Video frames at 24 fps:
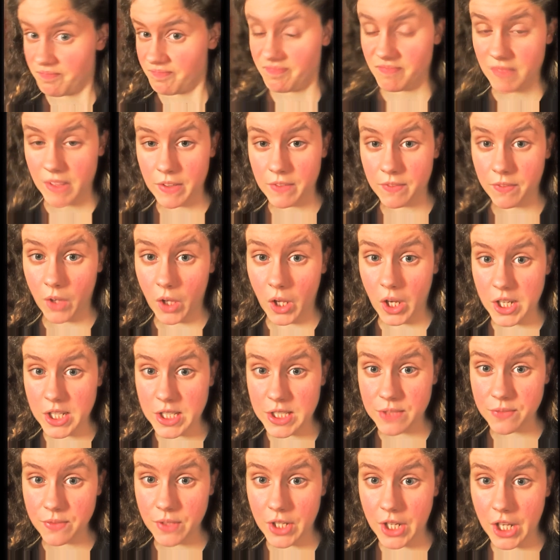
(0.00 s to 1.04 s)

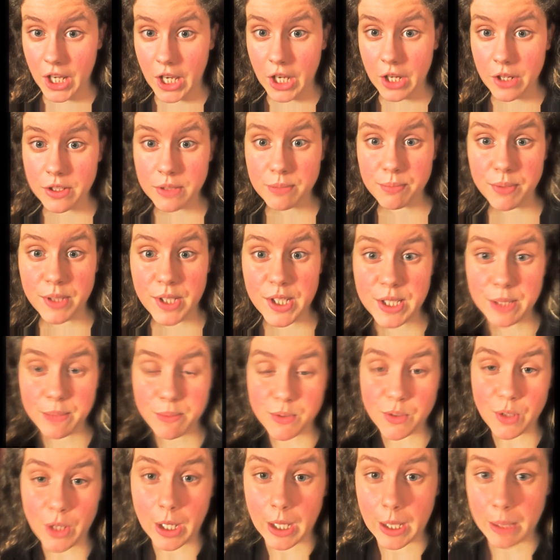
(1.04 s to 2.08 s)
advice videos. Please
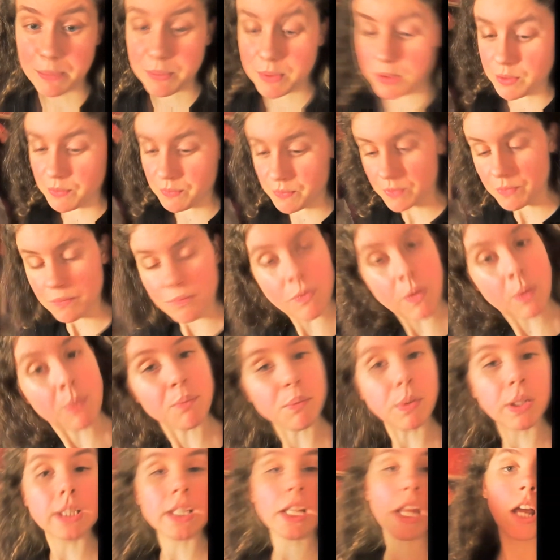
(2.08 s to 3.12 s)
subscribe
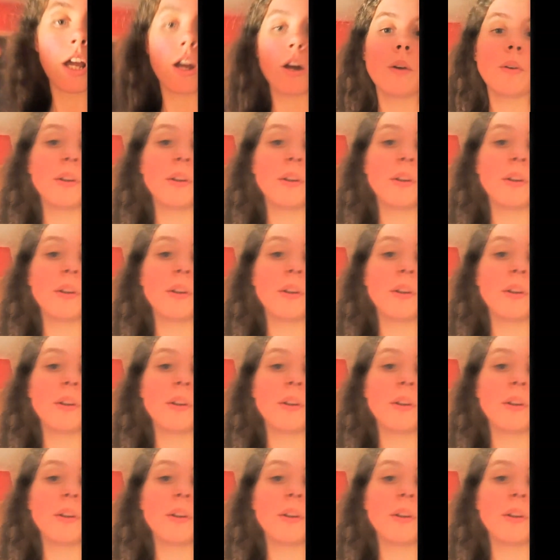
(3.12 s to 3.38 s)
below,